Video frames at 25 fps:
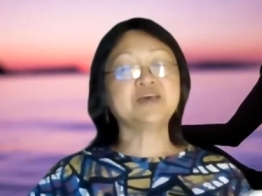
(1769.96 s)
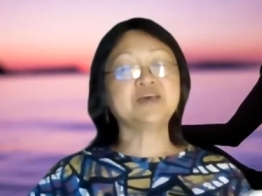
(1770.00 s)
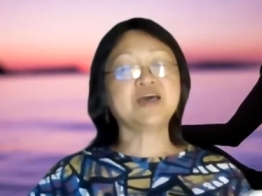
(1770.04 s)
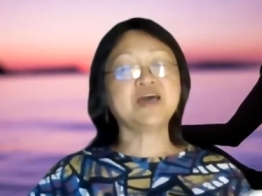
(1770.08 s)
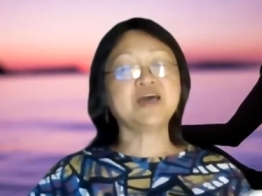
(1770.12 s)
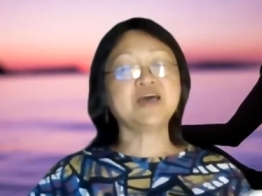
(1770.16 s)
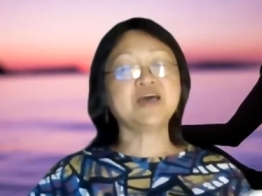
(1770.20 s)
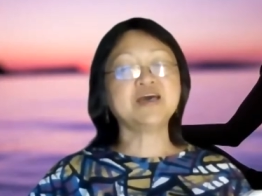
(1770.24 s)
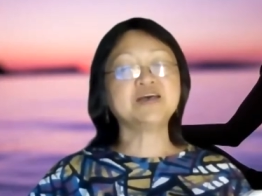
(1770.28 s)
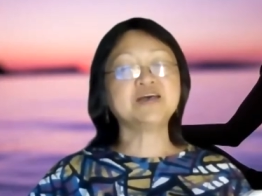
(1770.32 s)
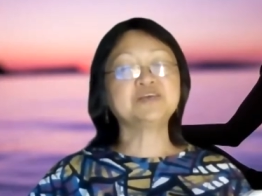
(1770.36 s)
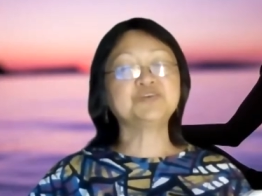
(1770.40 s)
that
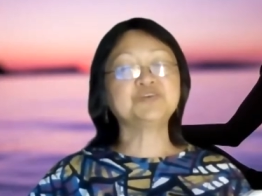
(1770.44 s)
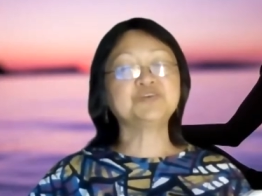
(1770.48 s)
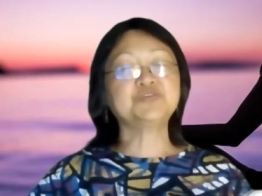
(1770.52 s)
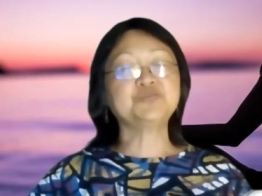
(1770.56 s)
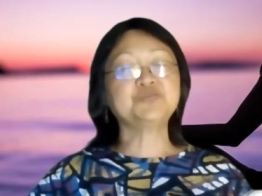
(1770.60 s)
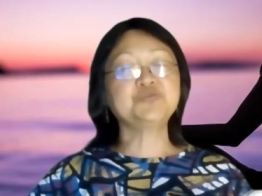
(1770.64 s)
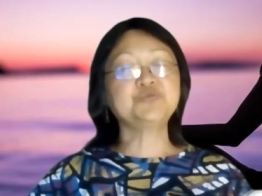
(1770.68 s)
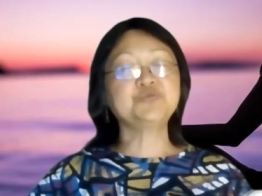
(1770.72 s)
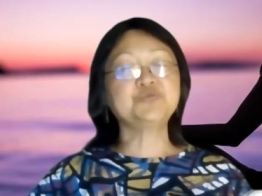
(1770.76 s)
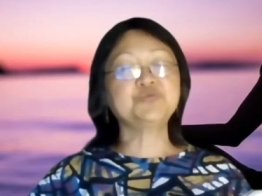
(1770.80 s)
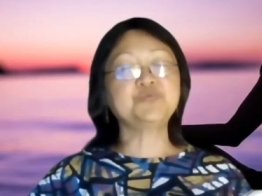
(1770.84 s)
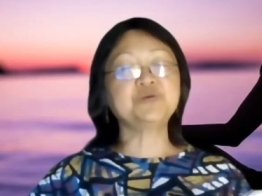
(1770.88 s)
as
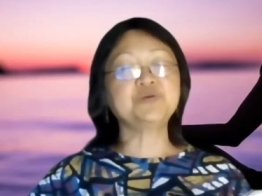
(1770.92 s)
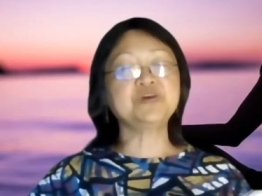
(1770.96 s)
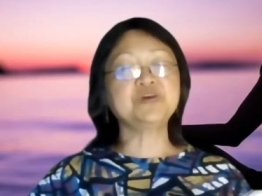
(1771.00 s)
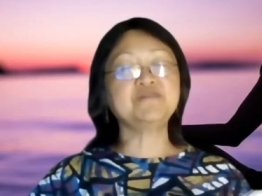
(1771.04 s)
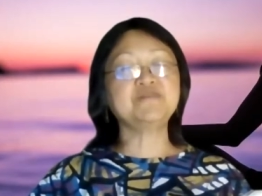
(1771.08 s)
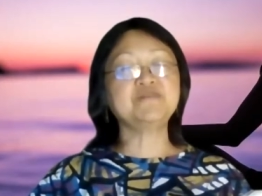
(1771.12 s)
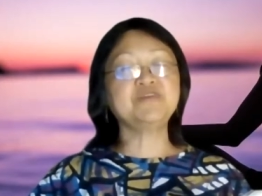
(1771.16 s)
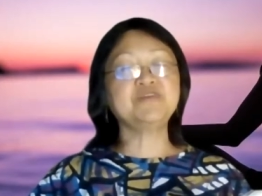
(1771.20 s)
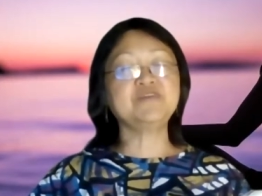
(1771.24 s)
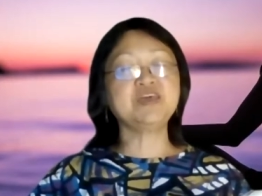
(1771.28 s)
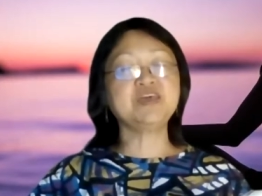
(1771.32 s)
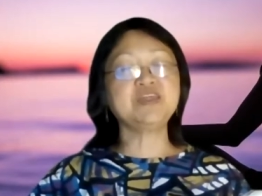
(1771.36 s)
you
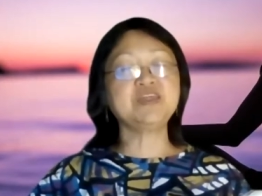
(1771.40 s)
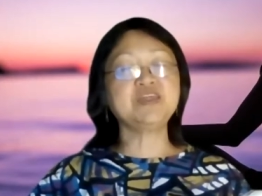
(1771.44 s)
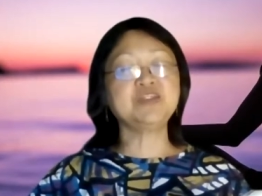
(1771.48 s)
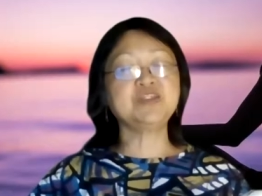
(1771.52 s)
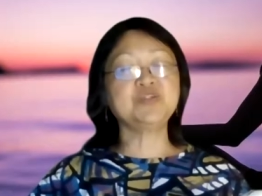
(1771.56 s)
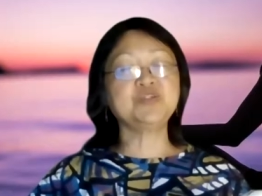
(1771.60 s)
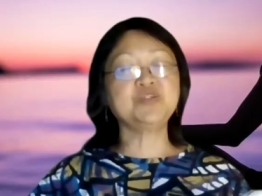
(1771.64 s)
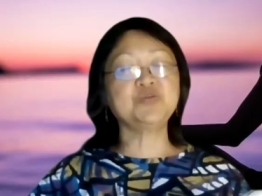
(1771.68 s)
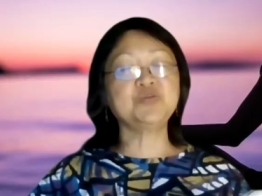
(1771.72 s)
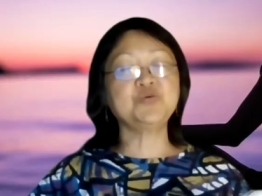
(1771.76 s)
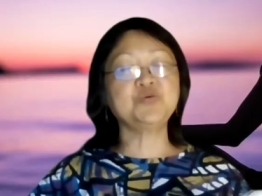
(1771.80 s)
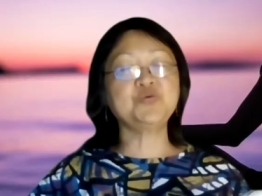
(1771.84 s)
breathe
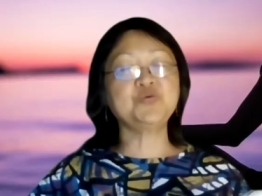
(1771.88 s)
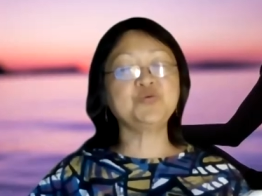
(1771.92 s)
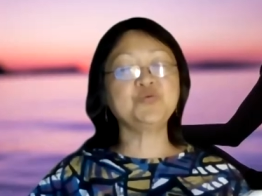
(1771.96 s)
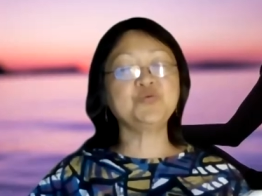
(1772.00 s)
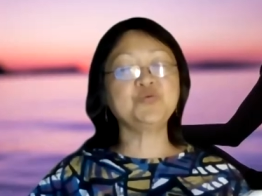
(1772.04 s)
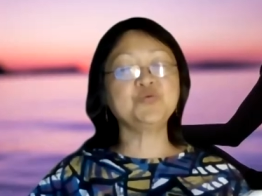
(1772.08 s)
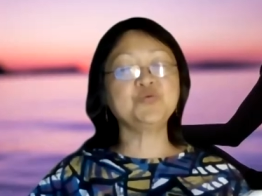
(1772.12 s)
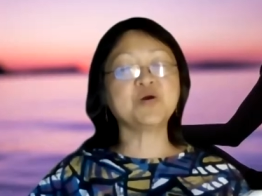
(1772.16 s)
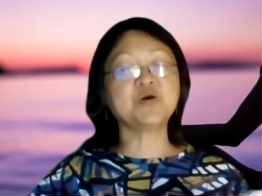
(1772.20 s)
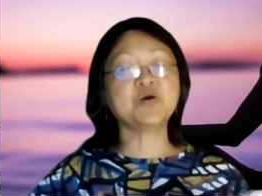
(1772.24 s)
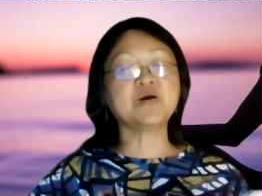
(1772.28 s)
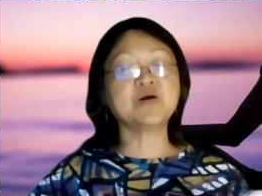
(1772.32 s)
in,
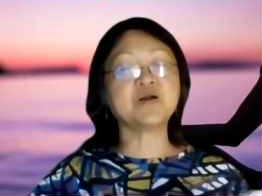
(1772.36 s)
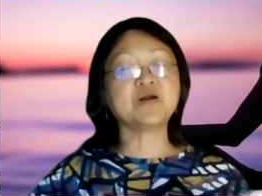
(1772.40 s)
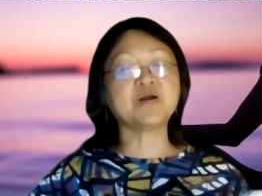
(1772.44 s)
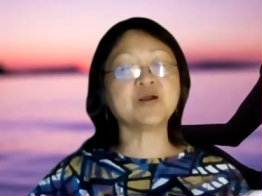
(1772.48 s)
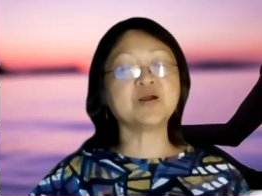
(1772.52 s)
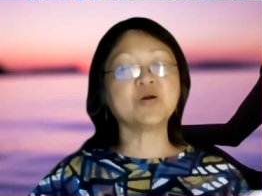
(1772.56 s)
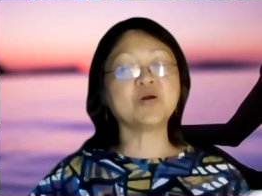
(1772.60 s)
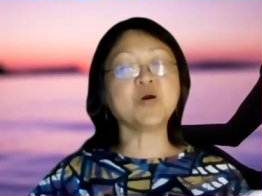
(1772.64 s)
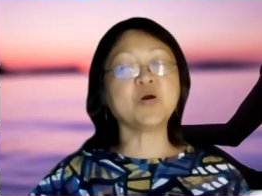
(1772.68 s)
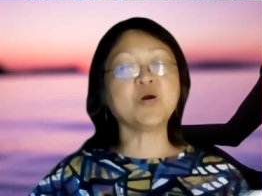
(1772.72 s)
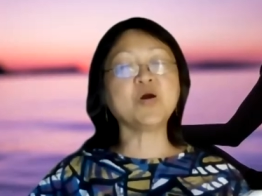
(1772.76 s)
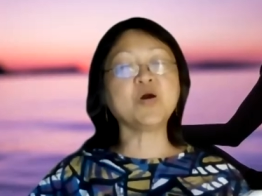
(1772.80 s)
you are
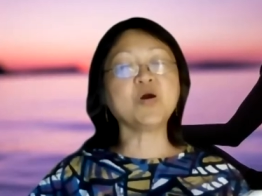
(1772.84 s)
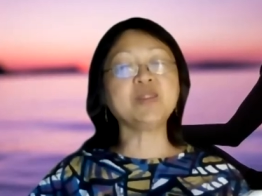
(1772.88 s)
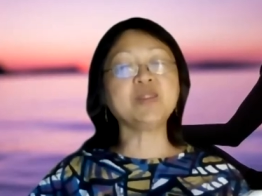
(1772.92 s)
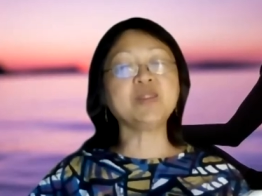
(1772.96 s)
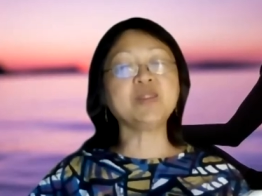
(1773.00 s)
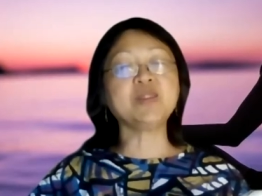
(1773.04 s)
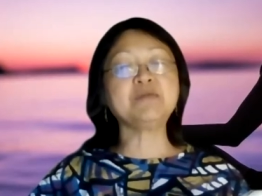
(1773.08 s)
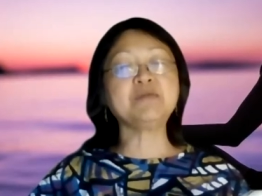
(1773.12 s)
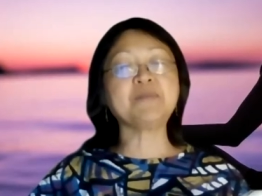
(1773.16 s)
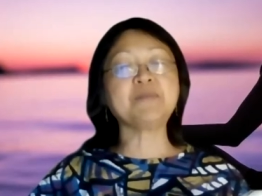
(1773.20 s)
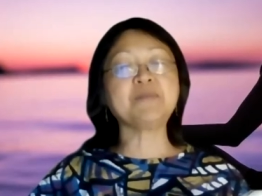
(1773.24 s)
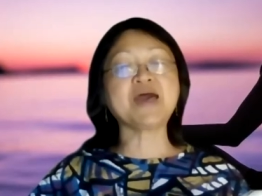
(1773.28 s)

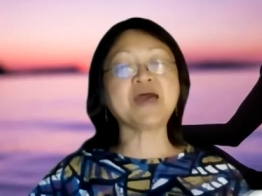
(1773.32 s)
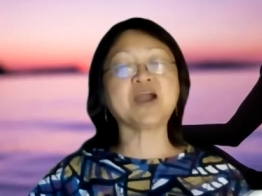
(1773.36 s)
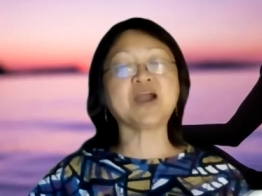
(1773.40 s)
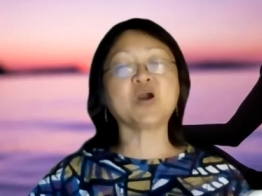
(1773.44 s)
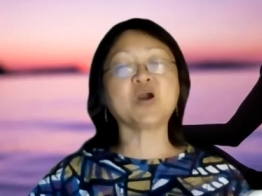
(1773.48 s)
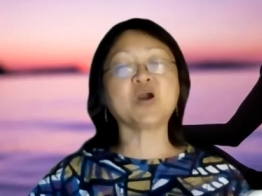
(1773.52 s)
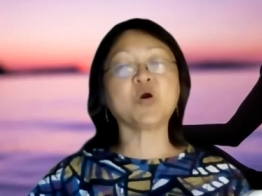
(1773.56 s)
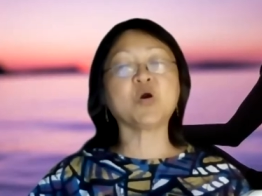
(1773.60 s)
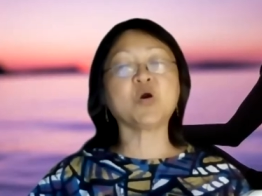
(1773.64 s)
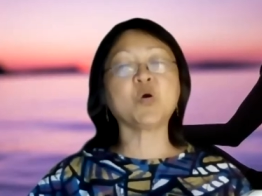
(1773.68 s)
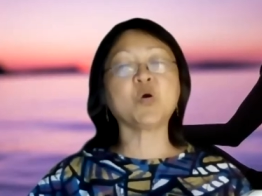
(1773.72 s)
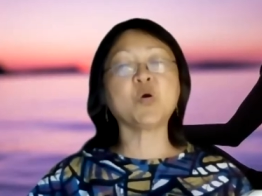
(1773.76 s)
calling back
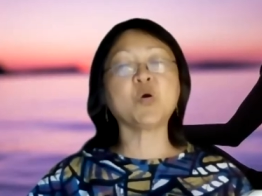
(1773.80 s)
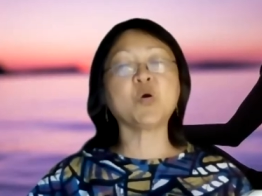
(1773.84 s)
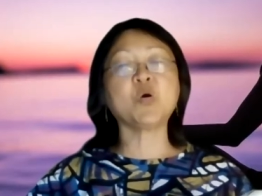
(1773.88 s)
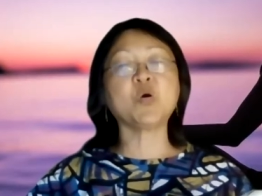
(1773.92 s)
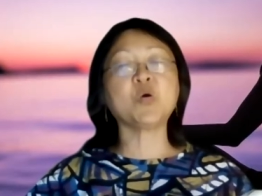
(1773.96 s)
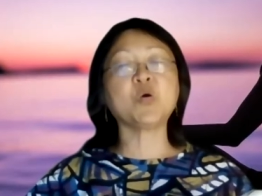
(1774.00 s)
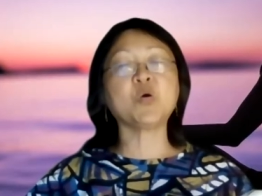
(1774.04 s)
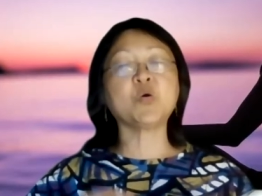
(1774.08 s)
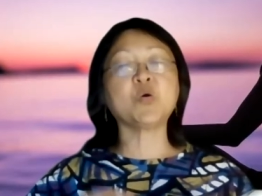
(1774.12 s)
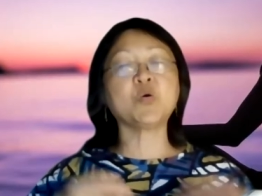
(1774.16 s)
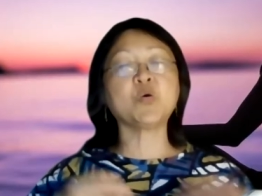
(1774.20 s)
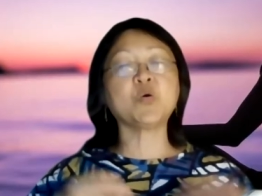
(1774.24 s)

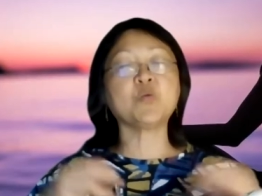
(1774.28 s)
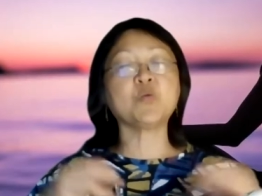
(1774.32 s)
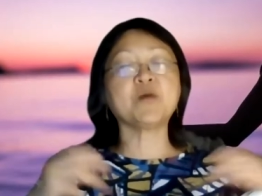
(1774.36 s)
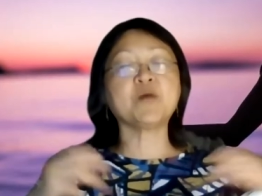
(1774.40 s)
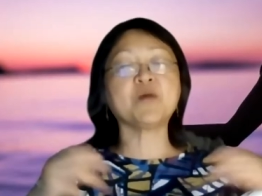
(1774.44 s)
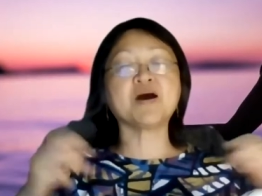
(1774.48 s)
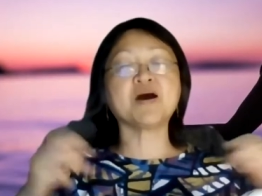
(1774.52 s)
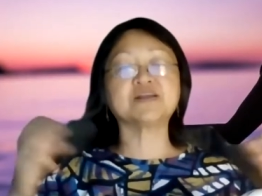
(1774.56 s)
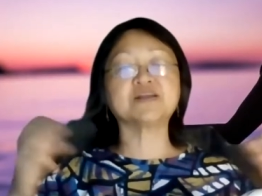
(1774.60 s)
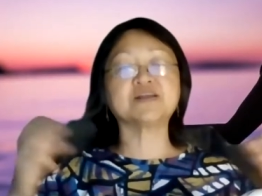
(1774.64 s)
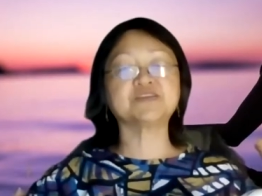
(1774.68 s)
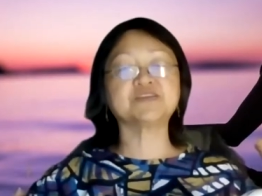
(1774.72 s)
all
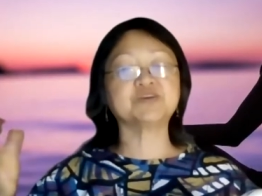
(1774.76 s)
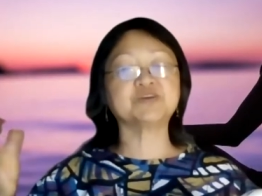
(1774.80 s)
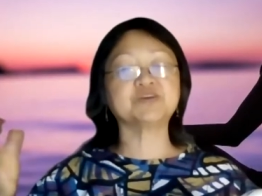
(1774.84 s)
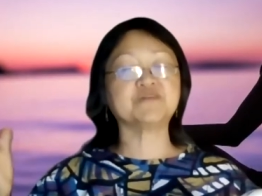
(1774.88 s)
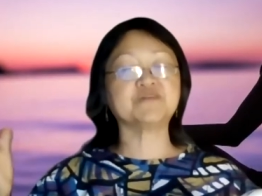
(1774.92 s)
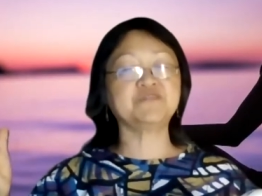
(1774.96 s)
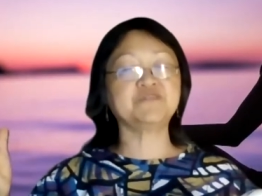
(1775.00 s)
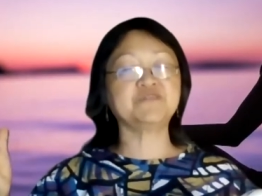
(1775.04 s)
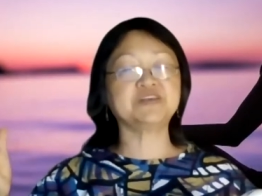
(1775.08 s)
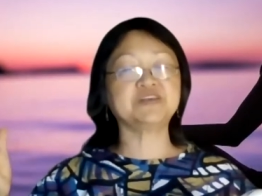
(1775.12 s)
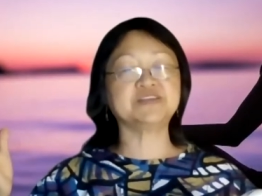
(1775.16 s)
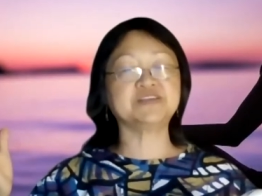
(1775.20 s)
parts
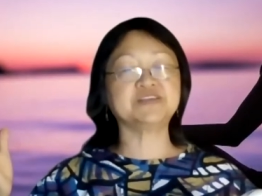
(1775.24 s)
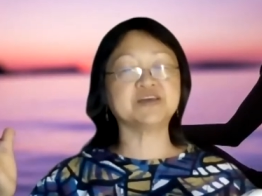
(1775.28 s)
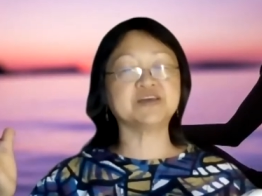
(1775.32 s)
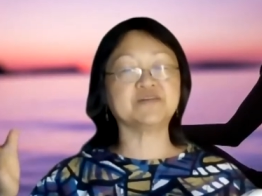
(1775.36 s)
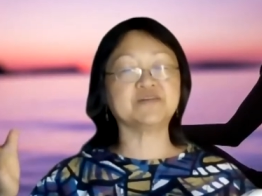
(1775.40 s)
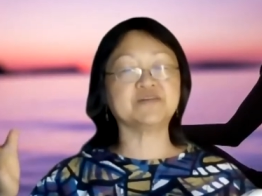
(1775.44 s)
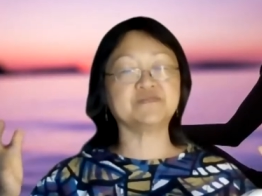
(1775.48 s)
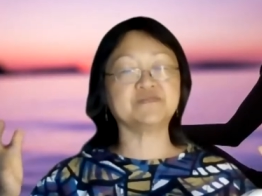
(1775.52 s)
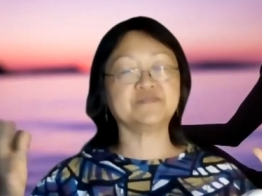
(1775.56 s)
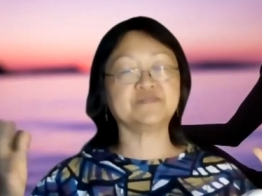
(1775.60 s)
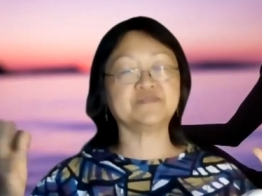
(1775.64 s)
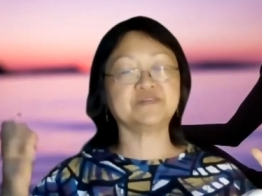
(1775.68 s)
of
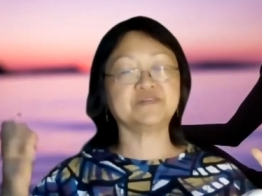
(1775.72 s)
yourself.